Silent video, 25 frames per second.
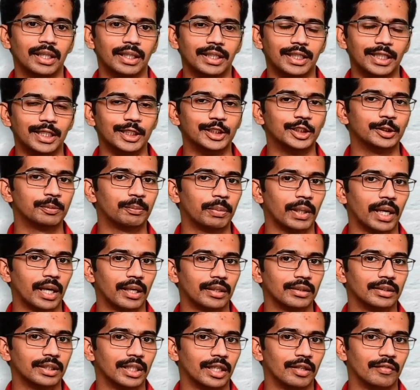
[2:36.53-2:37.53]
each
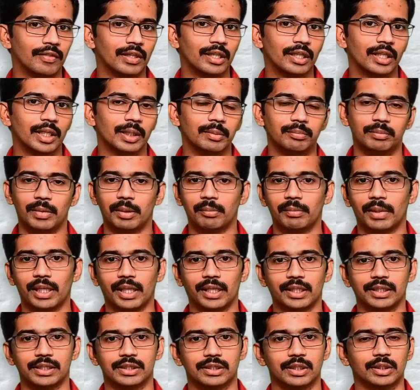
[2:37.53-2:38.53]
part they will
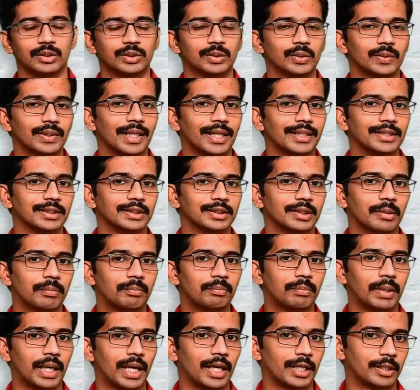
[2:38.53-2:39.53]
memorize. So that is the
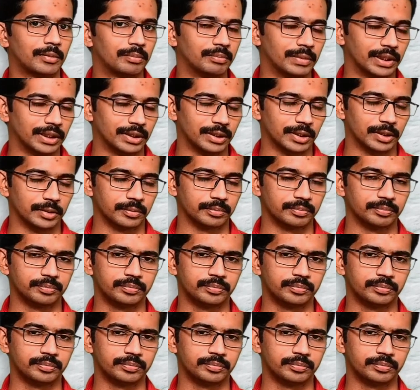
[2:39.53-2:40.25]
part method.